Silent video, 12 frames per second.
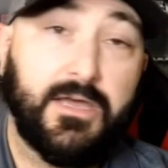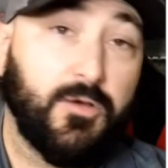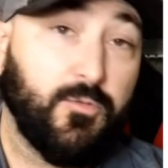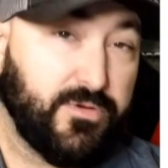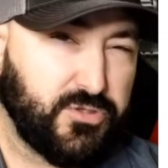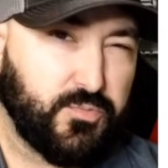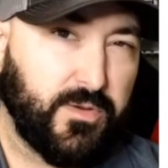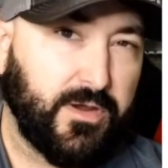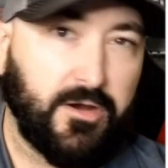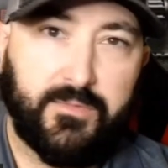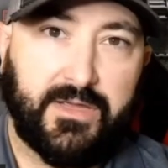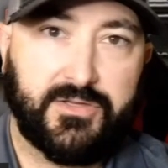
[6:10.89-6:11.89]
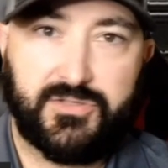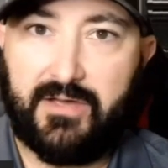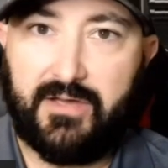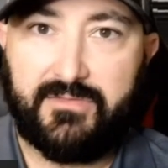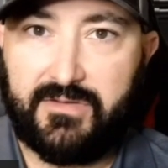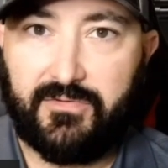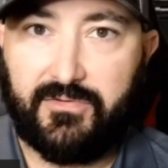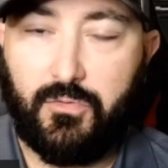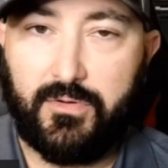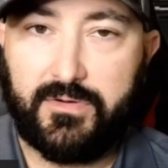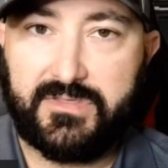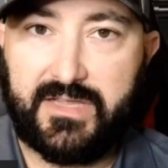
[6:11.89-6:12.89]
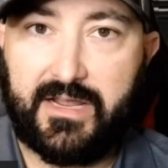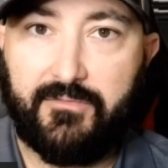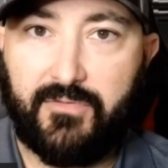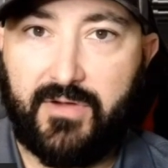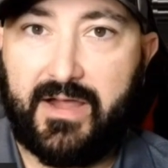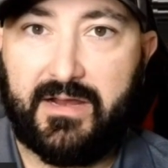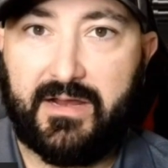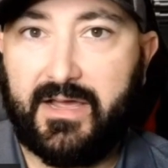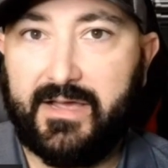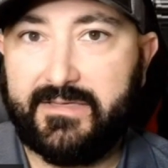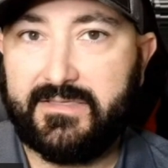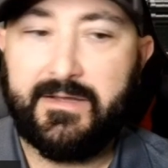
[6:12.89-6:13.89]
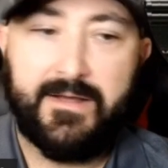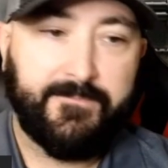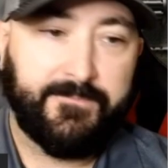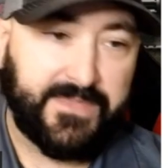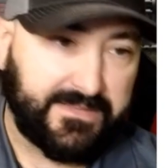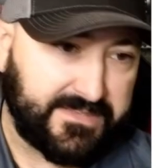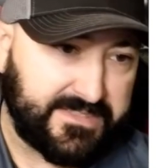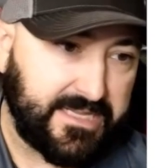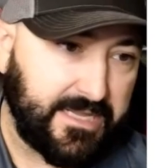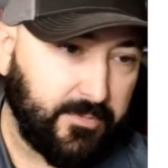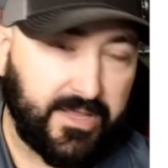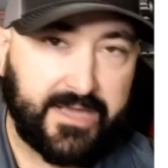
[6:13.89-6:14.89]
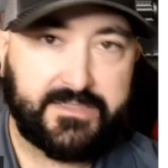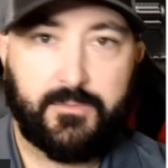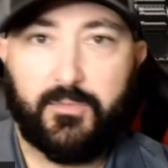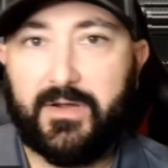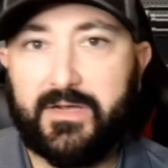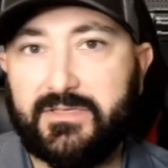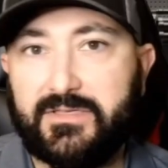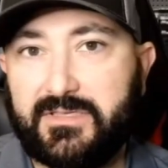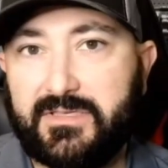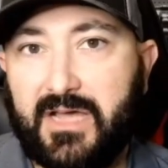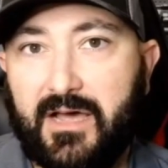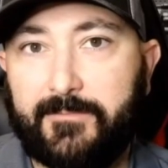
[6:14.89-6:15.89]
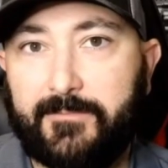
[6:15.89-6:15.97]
which is weird because you have different courts that have recognized that the stabilizing brace is not